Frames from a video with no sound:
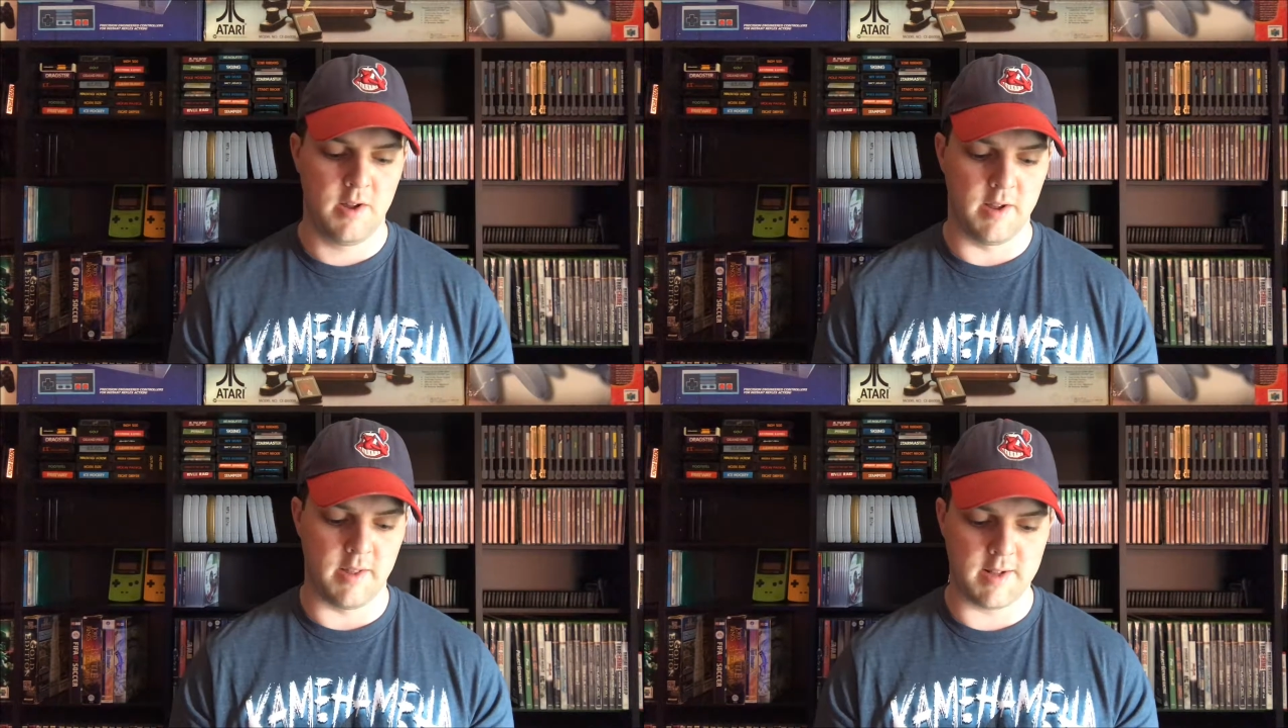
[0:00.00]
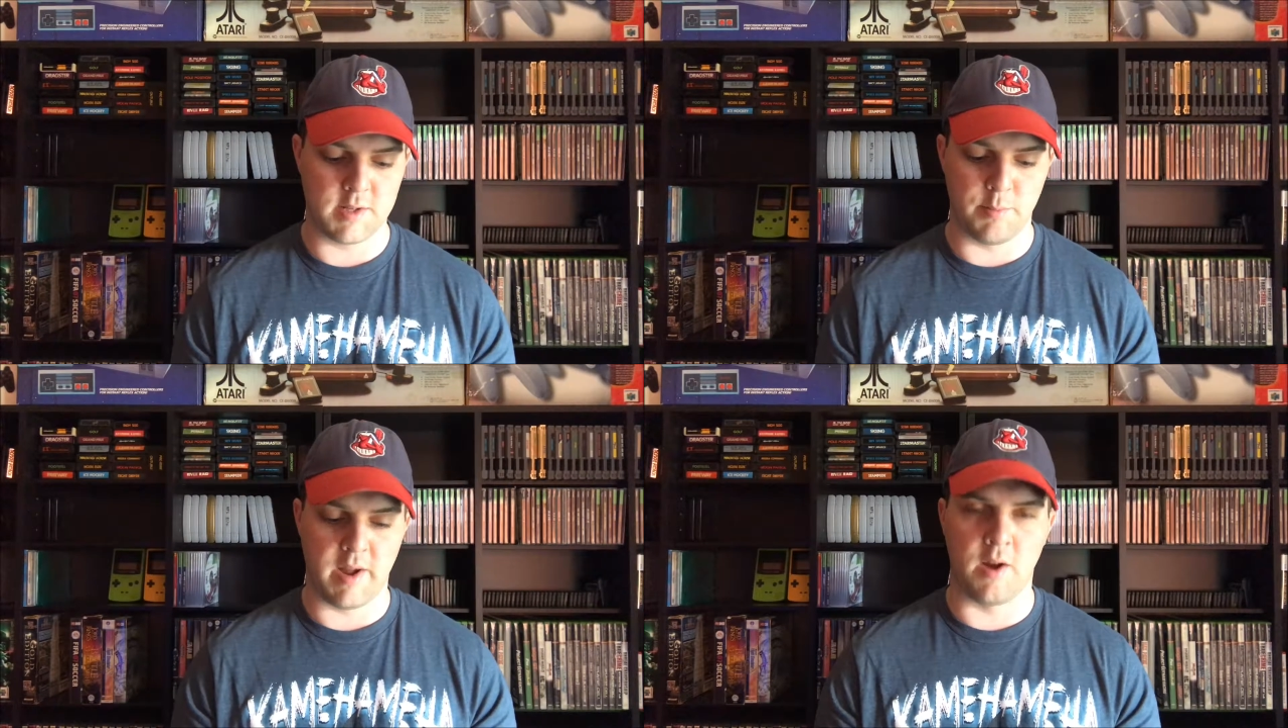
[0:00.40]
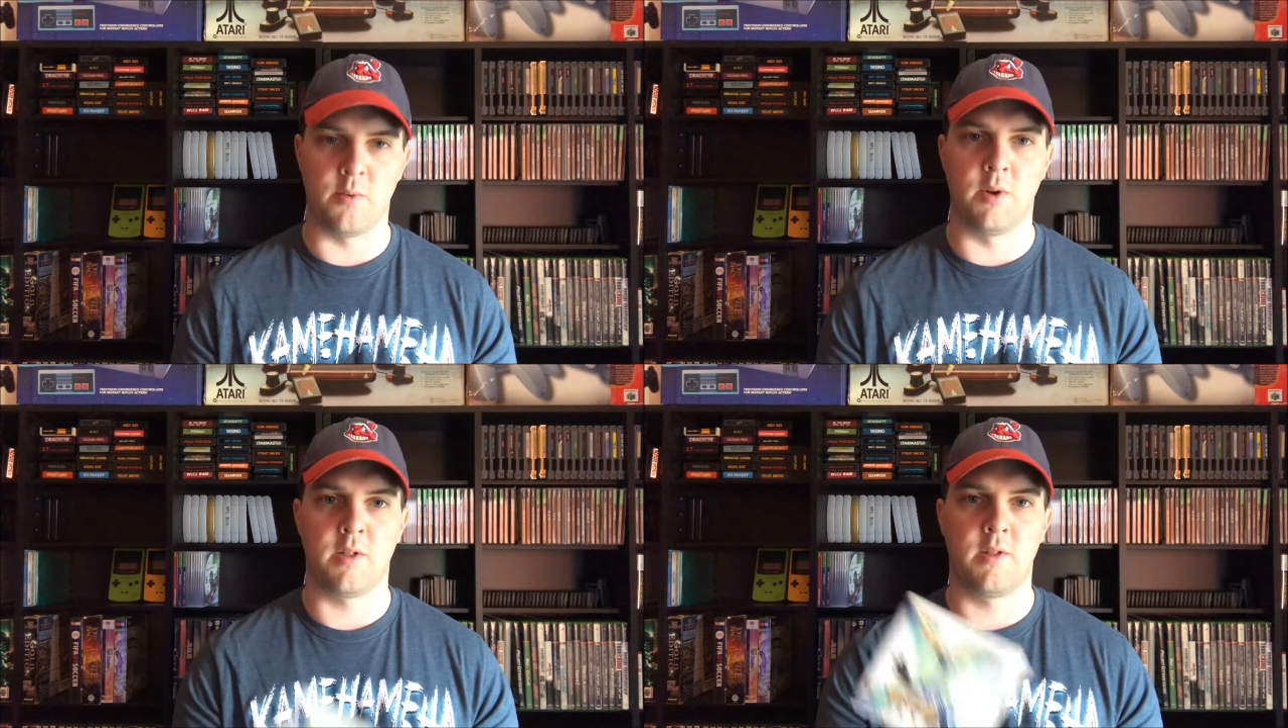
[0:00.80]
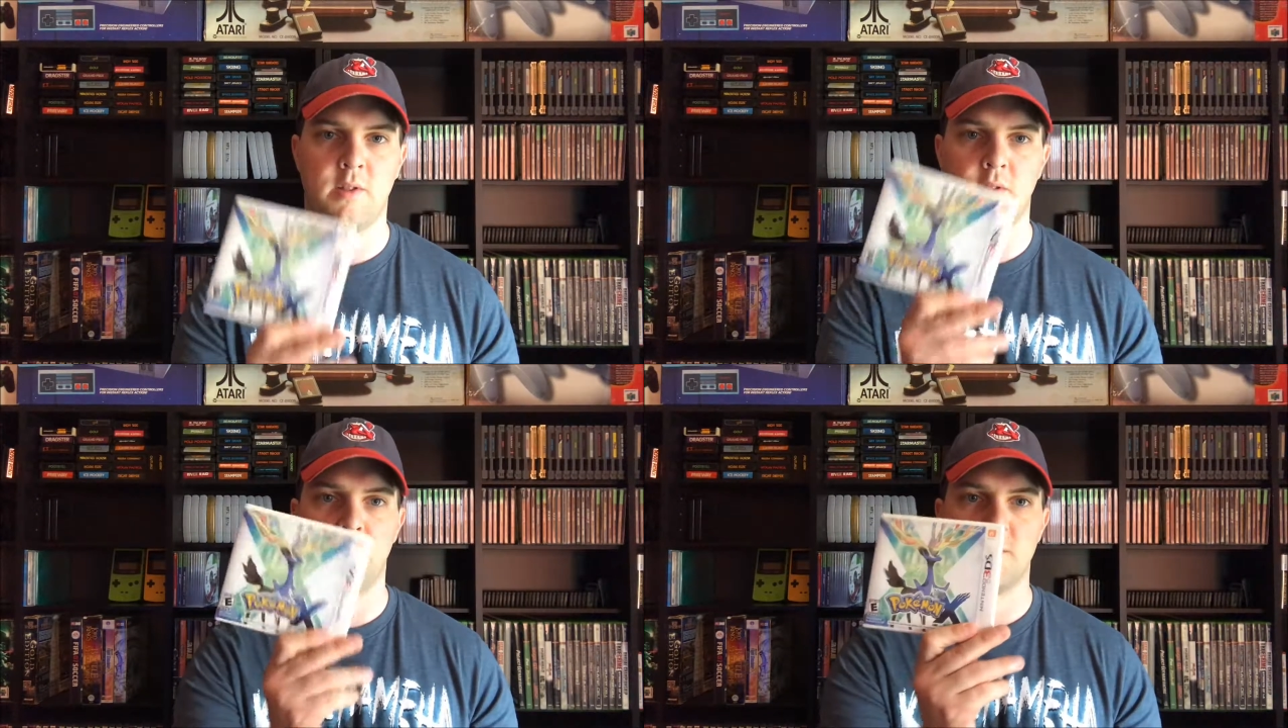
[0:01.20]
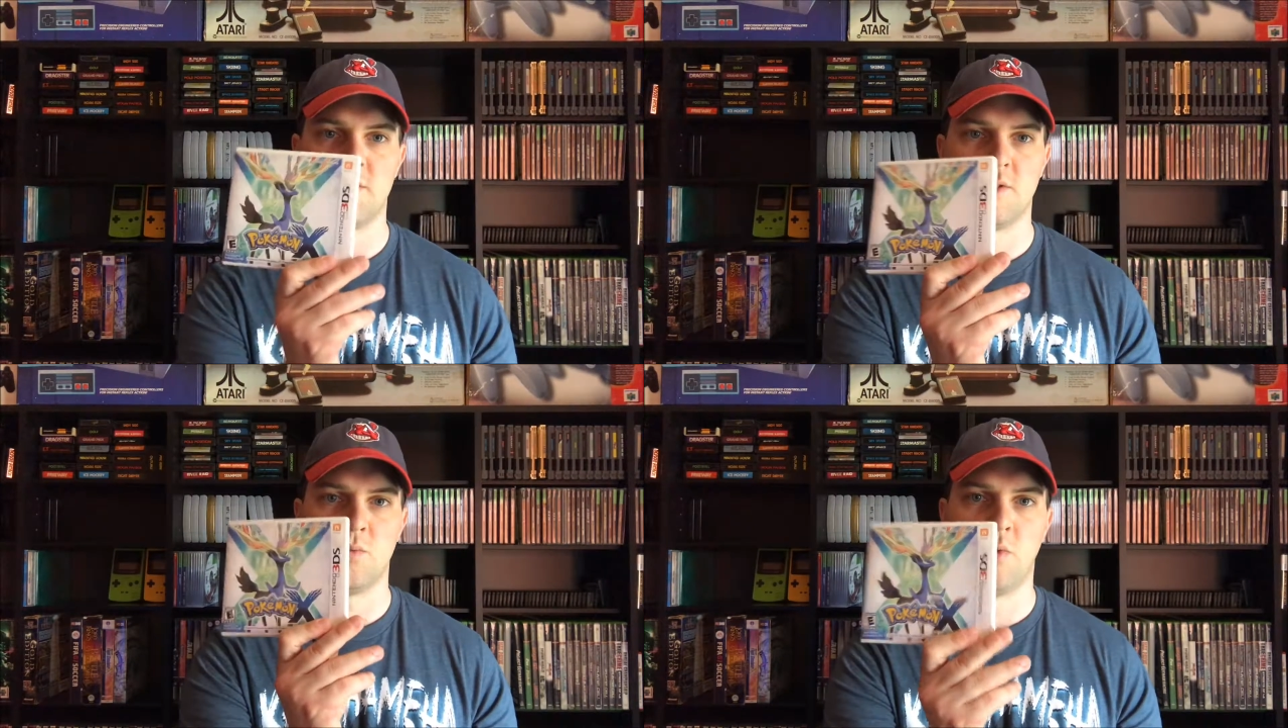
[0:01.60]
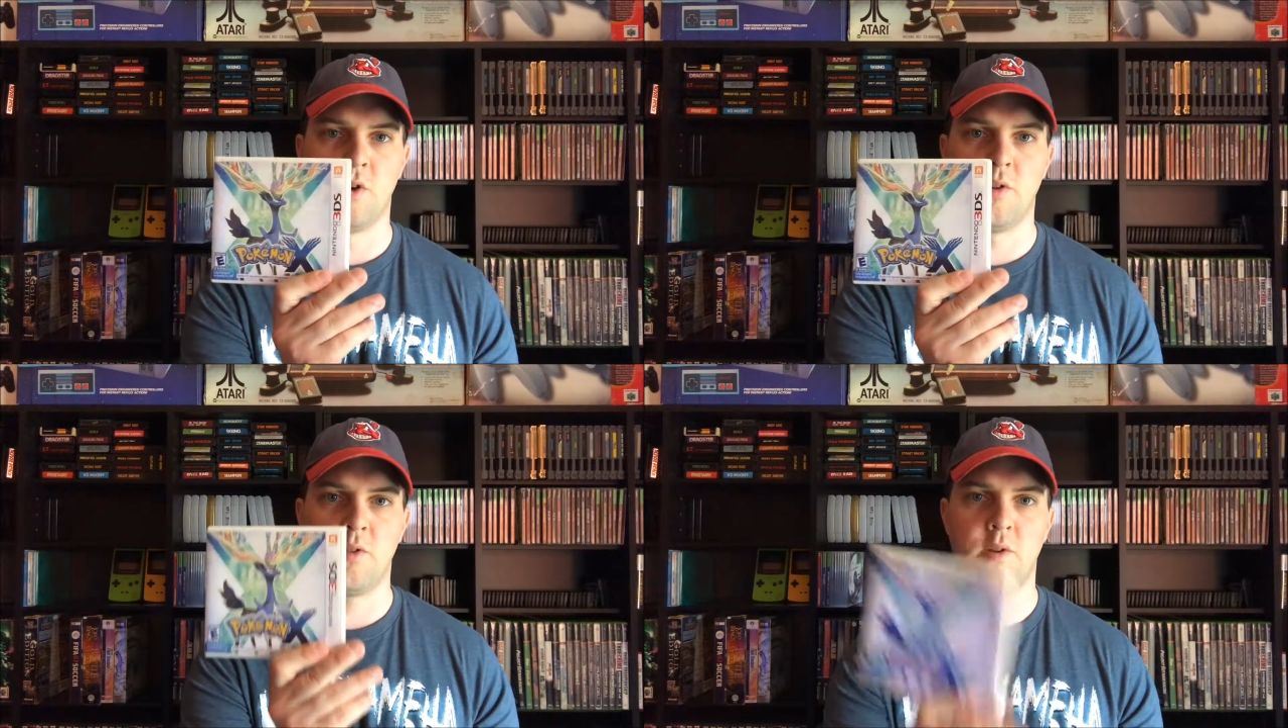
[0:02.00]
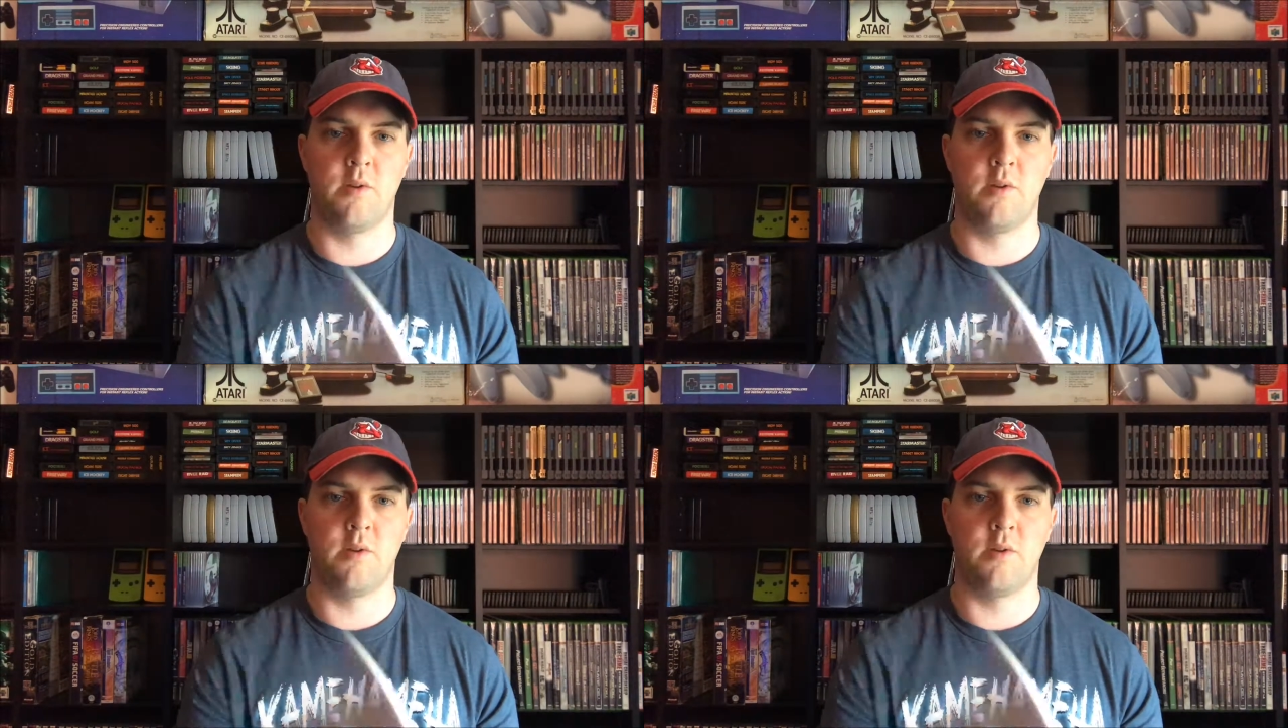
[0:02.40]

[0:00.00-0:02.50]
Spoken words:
And that's about what this is worth.